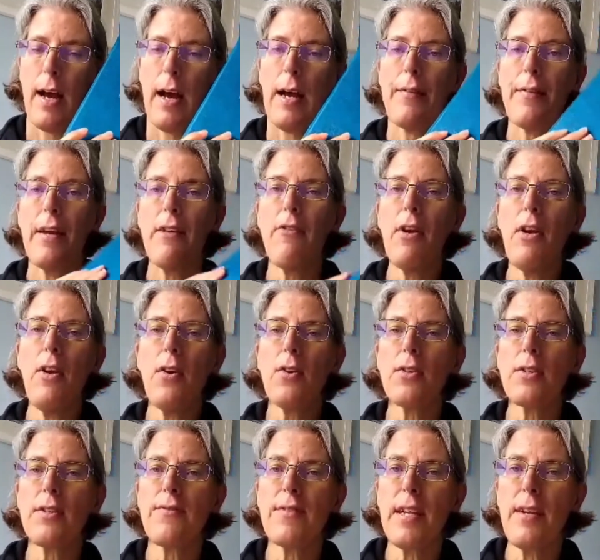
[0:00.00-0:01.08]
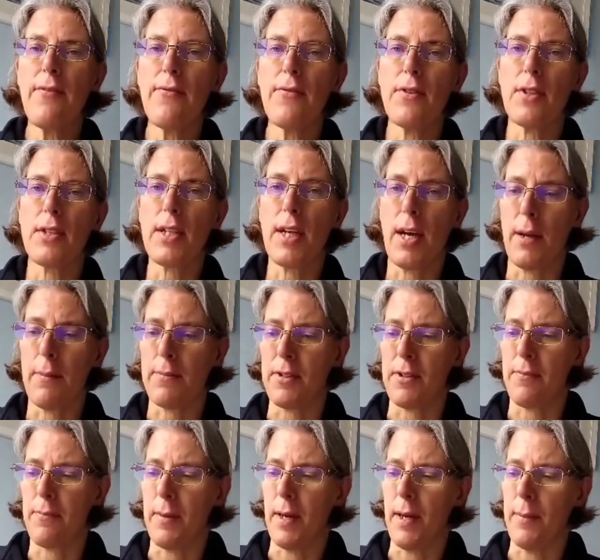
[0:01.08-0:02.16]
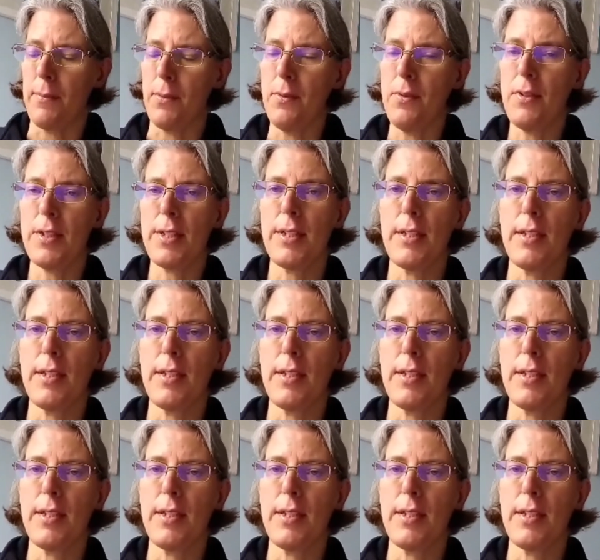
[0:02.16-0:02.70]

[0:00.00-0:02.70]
And there are lots of different types of Bibles.